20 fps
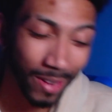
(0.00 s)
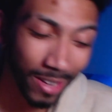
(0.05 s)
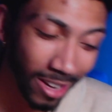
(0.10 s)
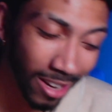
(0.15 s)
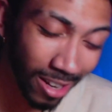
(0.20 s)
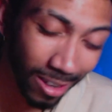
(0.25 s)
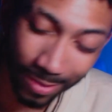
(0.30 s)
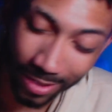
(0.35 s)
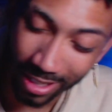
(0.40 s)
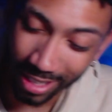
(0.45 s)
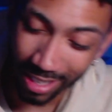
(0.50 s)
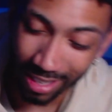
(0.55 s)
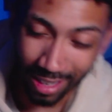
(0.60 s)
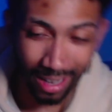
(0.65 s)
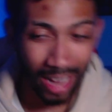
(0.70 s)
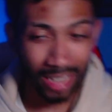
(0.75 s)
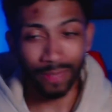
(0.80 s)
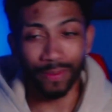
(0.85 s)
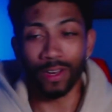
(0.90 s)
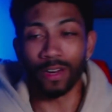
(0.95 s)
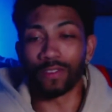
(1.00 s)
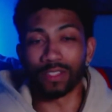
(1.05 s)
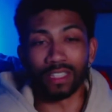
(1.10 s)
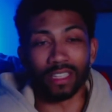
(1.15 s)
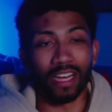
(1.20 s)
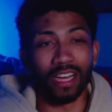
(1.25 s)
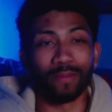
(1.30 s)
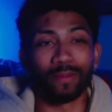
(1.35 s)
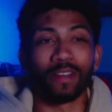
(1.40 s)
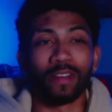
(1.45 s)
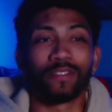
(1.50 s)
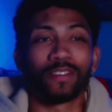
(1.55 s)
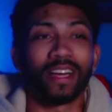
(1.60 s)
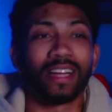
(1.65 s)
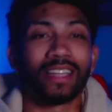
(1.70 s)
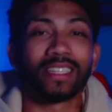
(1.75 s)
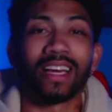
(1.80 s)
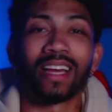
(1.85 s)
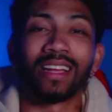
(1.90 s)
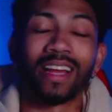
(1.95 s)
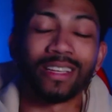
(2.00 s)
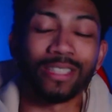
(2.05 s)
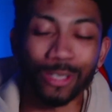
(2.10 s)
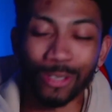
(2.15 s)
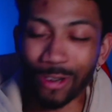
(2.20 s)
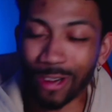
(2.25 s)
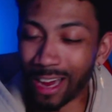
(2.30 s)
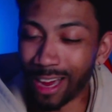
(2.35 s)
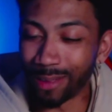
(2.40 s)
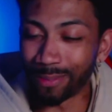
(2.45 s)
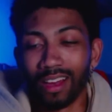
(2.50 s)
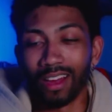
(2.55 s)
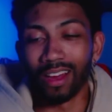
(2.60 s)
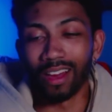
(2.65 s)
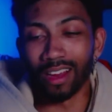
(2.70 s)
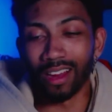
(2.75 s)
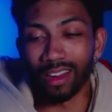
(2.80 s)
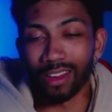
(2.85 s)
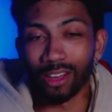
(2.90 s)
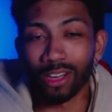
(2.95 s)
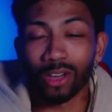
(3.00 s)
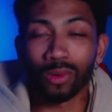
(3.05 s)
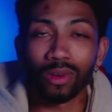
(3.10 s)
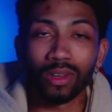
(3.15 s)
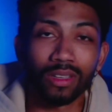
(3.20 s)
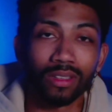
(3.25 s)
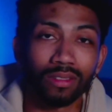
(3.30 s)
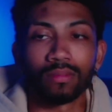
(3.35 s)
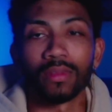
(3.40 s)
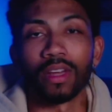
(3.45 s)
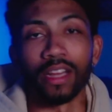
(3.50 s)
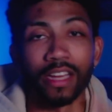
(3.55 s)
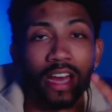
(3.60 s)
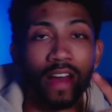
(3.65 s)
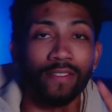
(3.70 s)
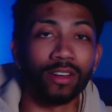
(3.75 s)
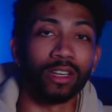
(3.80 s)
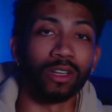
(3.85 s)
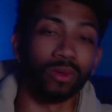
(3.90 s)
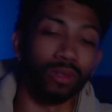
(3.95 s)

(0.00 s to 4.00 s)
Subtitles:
y'all, man, that's the video for today, man. You guys can't like, subscribe, and you know what? And you have a good